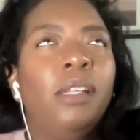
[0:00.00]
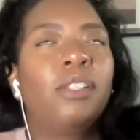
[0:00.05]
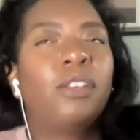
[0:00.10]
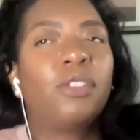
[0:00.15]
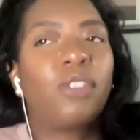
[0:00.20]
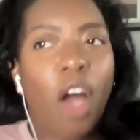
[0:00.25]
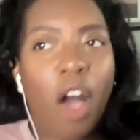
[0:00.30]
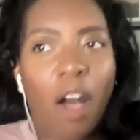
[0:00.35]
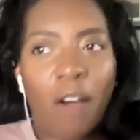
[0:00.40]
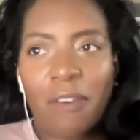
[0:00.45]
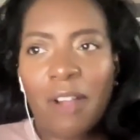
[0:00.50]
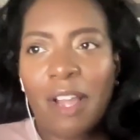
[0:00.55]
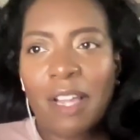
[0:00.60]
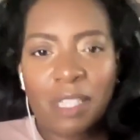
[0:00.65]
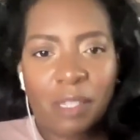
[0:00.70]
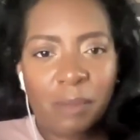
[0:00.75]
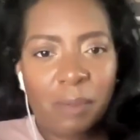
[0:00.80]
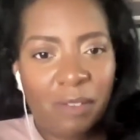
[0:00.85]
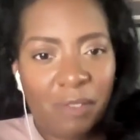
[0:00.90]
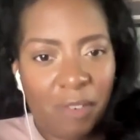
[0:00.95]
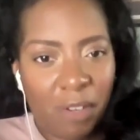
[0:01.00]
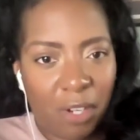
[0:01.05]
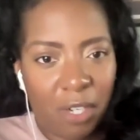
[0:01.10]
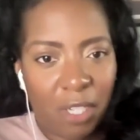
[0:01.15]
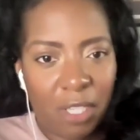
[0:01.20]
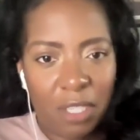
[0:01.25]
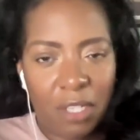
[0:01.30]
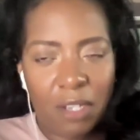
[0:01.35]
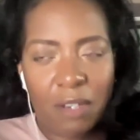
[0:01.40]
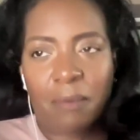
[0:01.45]
so the offer has to be
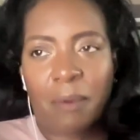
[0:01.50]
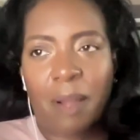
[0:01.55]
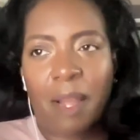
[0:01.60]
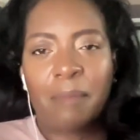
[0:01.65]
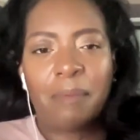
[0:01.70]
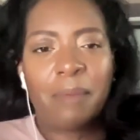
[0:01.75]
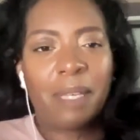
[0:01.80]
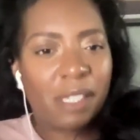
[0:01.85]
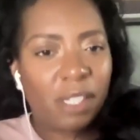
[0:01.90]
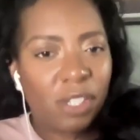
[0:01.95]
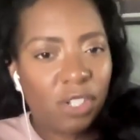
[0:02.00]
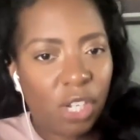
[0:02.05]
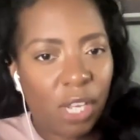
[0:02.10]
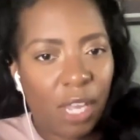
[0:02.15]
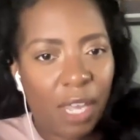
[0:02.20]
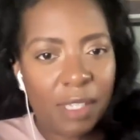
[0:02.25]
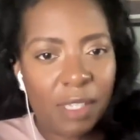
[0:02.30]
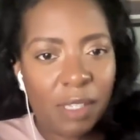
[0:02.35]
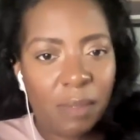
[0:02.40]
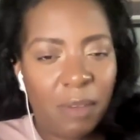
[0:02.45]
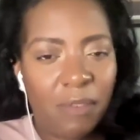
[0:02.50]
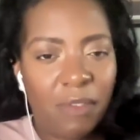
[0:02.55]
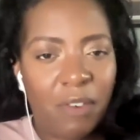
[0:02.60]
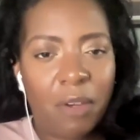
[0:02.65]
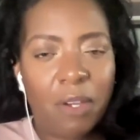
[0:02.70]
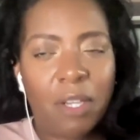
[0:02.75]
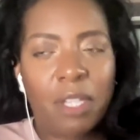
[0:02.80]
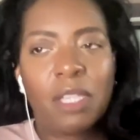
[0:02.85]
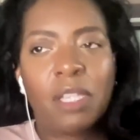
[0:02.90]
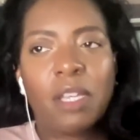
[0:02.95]
very clear, right? Messaging has to be
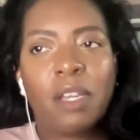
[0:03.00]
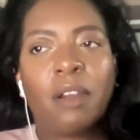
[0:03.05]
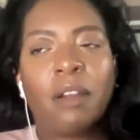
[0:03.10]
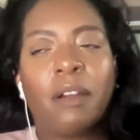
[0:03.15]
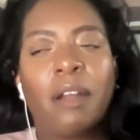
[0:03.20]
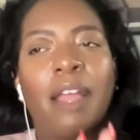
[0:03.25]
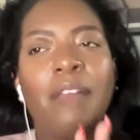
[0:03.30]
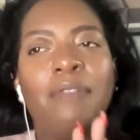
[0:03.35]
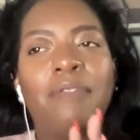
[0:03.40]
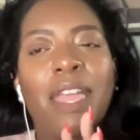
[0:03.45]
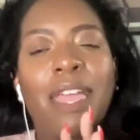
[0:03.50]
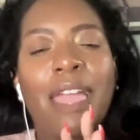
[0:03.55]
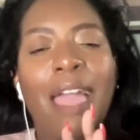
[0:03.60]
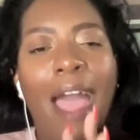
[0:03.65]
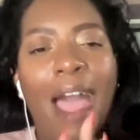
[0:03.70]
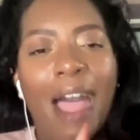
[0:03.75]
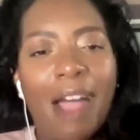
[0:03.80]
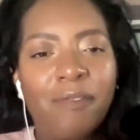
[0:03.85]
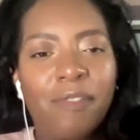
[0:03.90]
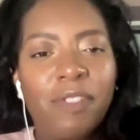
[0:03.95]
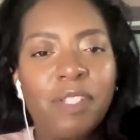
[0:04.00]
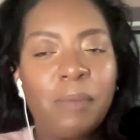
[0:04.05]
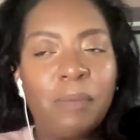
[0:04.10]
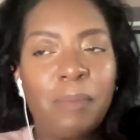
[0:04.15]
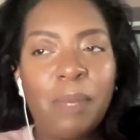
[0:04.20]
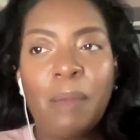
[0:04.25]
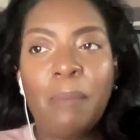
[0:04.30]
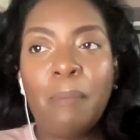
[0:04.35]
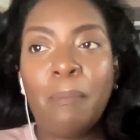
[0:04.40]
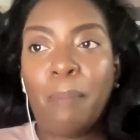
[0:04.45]
very clear and they have to
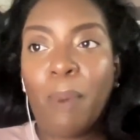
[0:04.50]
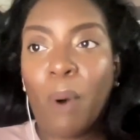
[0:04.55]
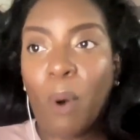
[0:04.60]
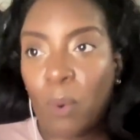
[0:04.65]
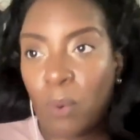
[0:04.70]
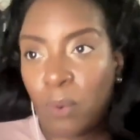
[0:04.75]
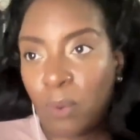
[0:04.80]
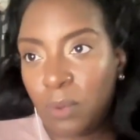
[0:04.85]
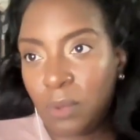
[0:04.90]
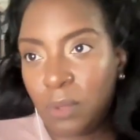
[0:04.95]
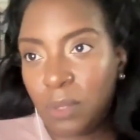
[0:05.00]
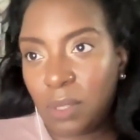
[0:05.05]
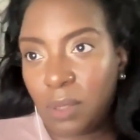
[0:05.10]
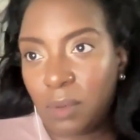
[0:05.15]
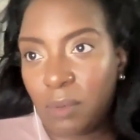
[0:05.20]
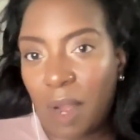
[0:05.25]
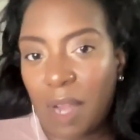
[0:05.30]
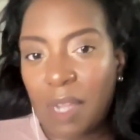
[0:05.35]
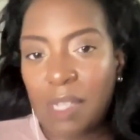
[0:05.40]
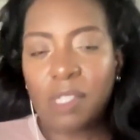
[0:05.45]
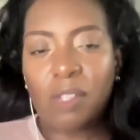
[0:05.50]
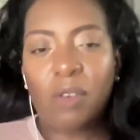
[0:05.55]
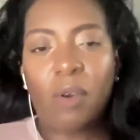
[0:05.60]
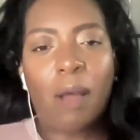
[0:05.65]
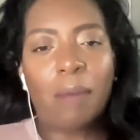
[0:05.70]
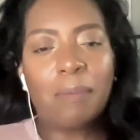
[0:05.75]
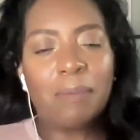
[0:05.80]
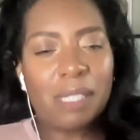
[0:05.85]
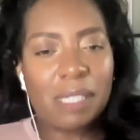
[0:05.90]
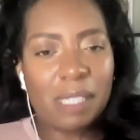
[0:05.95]
be bold, right? So
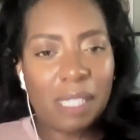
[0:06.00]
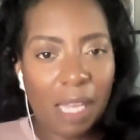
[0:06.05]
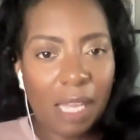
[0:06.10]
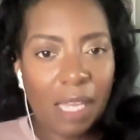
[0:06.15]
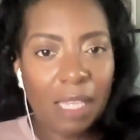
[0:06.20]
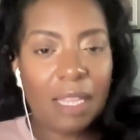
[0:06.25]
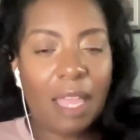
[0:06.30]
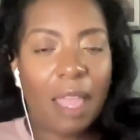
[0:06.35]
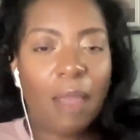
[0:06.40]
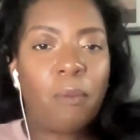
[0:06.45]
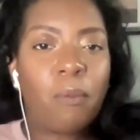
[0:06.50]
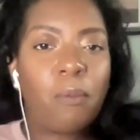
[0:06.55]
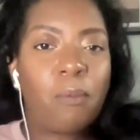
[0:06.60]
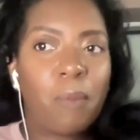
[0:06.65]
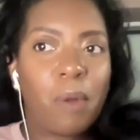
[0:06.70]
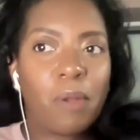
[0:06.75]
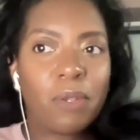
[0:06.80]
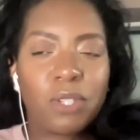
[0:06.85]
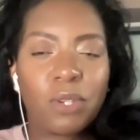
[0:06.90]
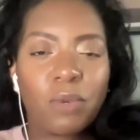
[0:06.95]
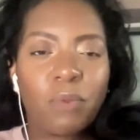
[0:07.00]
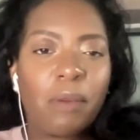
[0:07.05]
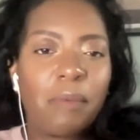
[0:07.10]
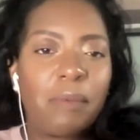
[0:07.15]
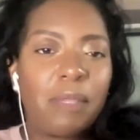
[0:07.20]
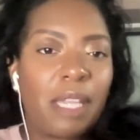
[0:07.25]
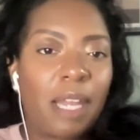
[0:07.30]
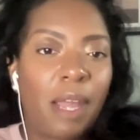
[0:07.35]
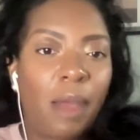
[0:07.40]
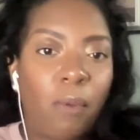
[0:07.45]
I'm seeing that most of the
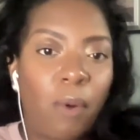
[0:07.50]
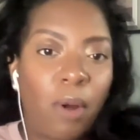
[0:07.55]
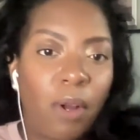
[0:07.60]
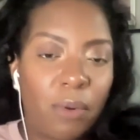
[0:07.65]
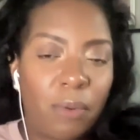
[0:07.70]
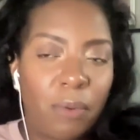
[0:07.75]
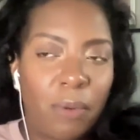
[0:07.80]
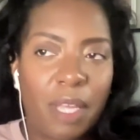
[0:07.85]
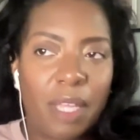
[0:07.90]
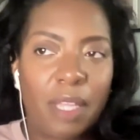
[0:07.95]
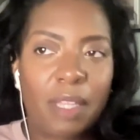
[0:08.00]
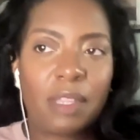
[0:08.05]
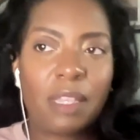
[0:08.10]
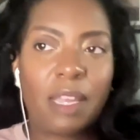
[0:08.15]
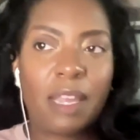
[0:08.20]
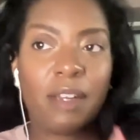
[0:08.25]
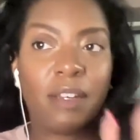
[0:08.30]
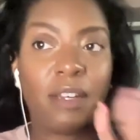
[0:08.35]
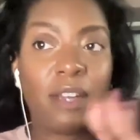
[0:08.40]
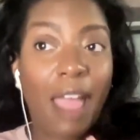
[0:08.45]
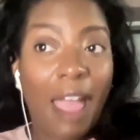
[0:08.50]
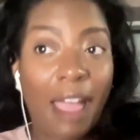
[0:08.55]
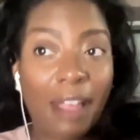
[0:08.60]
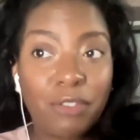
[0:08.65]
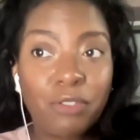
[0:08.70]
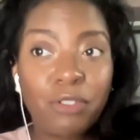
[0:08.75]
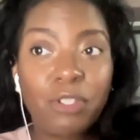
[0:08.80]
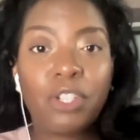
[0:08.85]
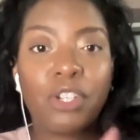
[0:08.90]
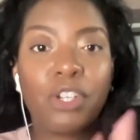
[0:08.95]
women that I work with that
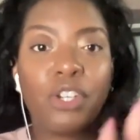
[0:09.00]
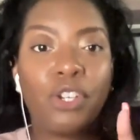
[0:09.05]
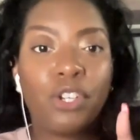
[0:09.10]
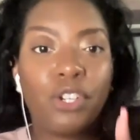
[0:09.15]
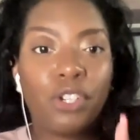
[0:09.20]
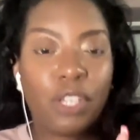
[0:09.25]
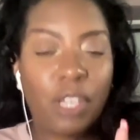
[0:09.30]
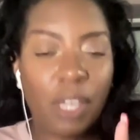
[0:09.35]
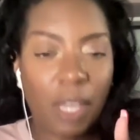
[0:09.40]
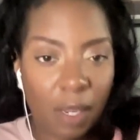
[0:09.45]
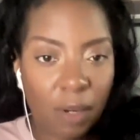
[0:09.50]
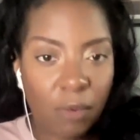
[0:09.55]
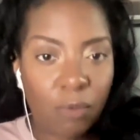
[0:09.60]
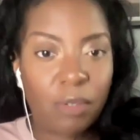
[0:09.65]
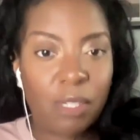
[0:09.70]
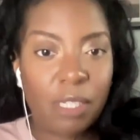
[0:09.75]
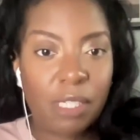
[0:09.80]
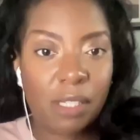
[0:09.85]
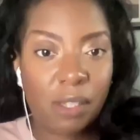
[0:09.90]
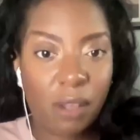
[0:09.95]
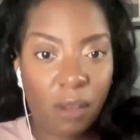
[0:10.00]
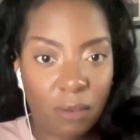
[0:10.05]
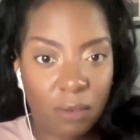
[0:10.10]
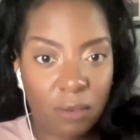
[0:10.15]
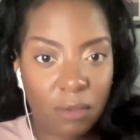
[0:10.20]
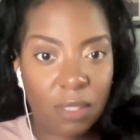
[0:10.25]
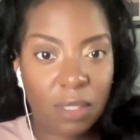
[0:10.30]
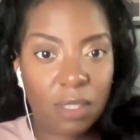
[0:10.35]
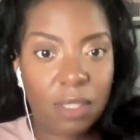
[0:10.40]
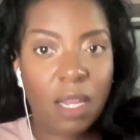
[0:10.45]
actually get
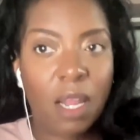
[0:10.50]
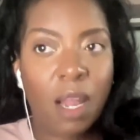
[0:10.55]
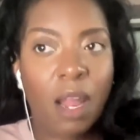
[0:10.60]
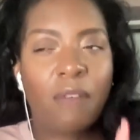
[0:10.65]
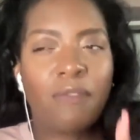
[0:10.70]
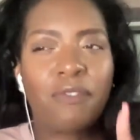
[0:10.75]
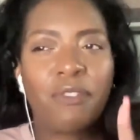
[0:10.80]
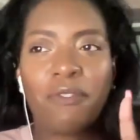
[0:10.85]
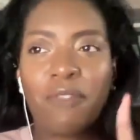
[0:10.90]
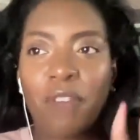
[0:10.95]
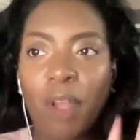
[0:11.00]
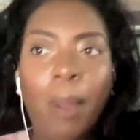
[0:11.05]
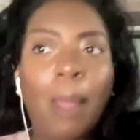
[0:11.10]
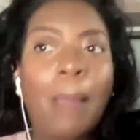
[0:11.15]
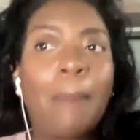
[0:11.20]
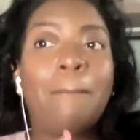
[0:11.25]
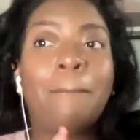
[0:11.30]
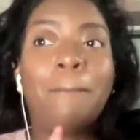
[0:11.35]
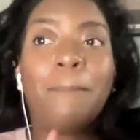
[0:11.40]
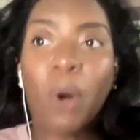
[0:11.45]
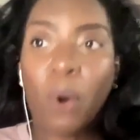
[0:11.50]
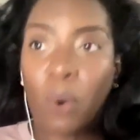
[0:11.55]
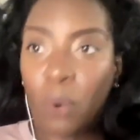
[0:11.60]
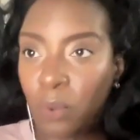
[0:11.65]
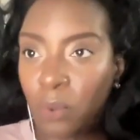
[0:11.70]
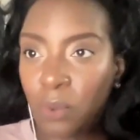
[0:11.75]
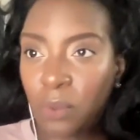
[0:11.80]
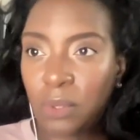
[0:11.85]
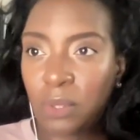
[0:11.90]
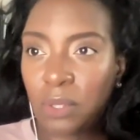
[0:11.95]
results, they're very
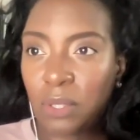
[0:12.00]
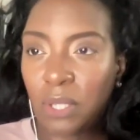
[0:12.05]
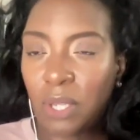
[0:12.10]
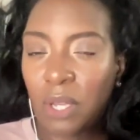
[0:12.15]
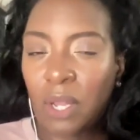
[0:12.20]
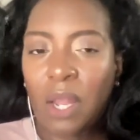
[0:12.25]
bold